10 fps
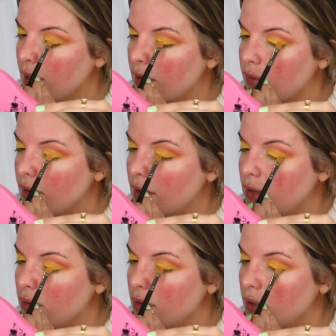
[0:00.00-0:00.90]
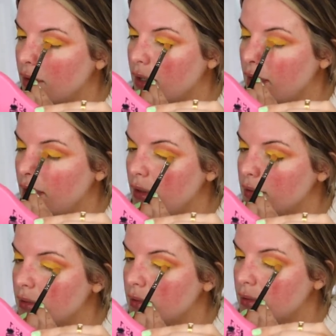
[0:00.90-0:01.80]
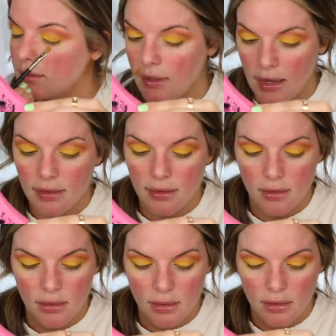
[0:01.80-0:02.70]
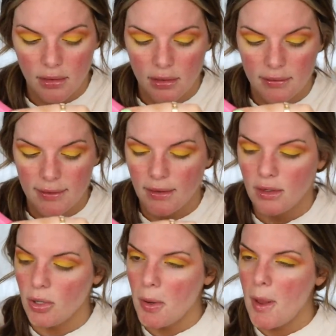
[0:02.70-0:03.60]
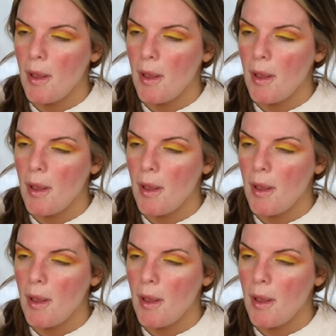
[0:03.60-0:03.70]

And I feel like you could set the concealer,